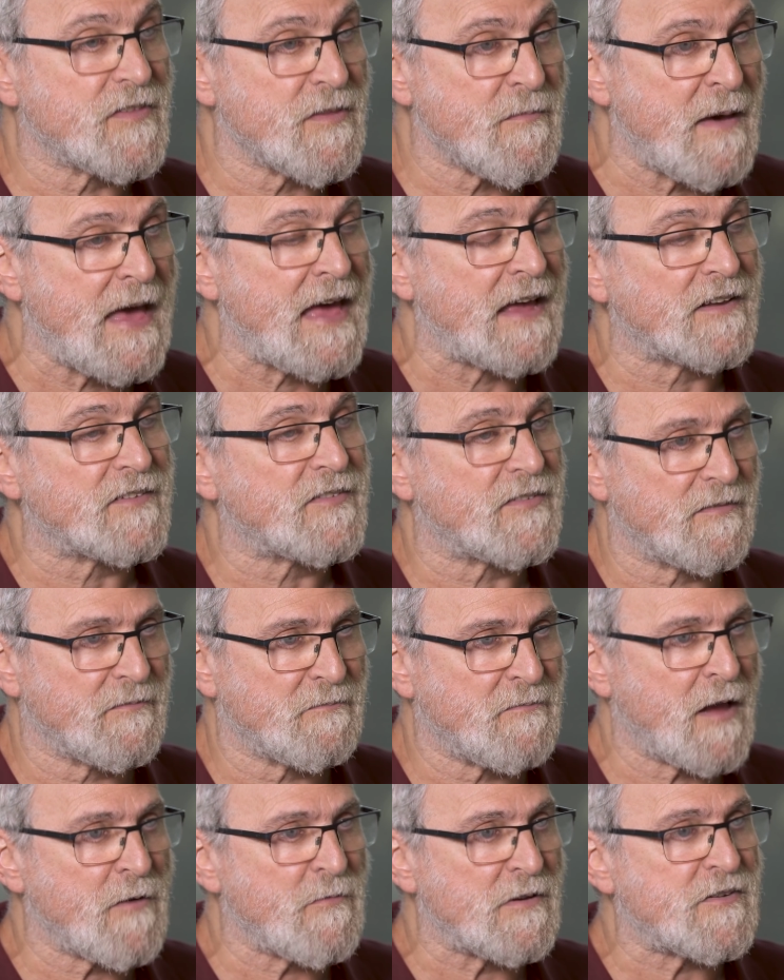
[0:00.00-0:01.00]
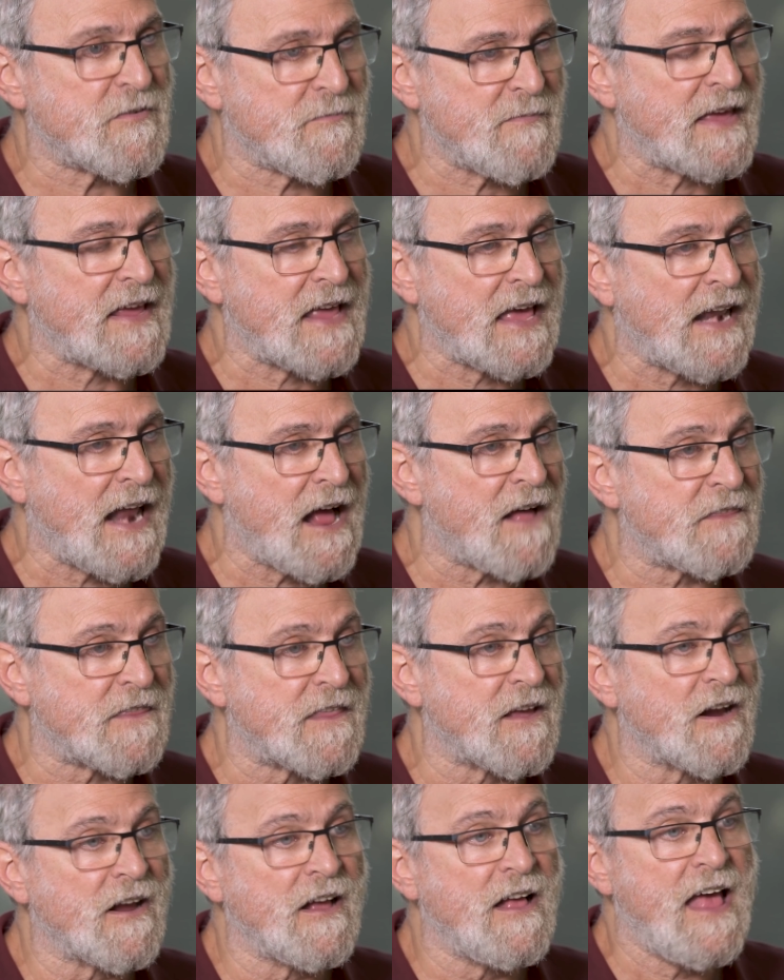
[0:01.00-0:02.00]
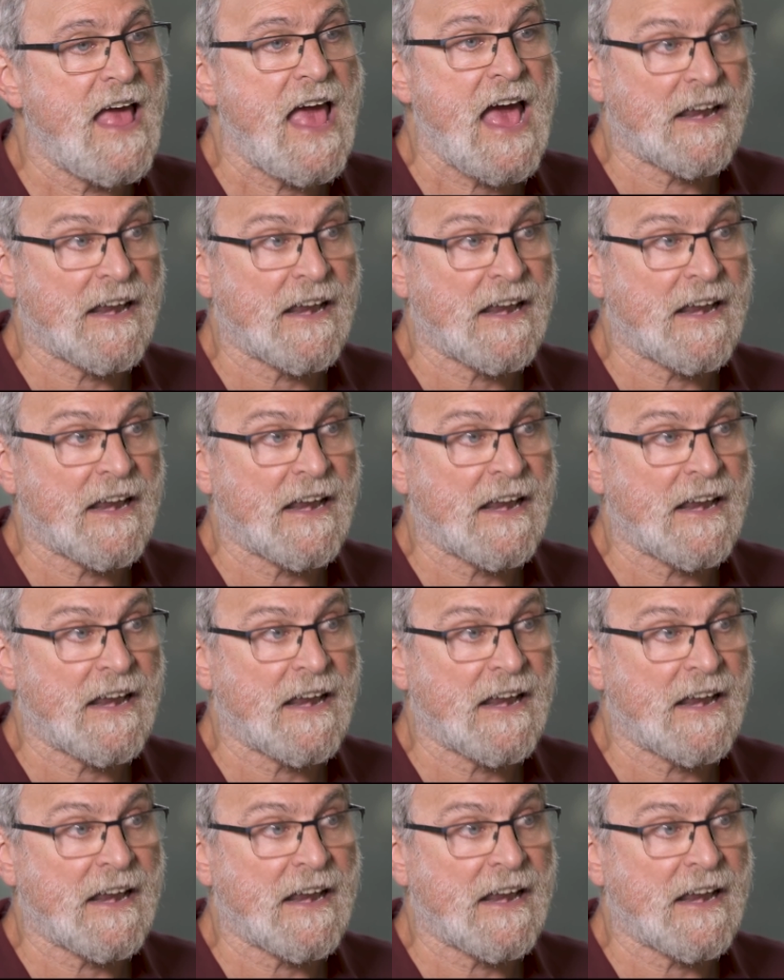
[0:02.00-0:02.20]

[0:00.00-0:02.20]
the banks, by which it may get out there.